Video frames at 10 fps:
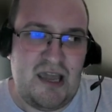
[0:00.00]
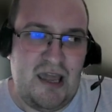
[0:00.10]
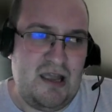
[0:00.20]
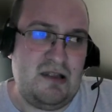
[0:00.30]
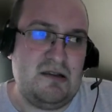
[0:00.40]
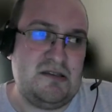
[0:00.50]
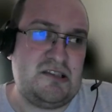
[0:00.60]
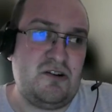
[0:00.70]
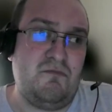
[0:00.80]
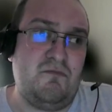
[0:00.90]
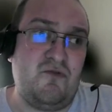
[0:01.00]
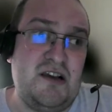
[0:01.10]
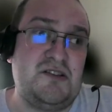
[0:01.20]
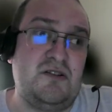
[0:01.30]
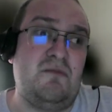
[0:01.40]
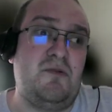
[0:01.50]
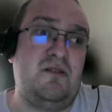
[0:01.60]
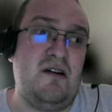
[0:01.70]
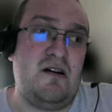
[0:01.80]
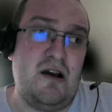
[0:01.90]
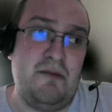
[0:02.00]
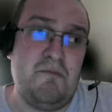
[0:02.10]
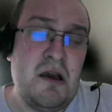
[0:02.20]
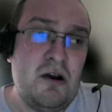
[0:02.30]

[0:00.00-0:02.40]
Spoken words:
in some reasonable time.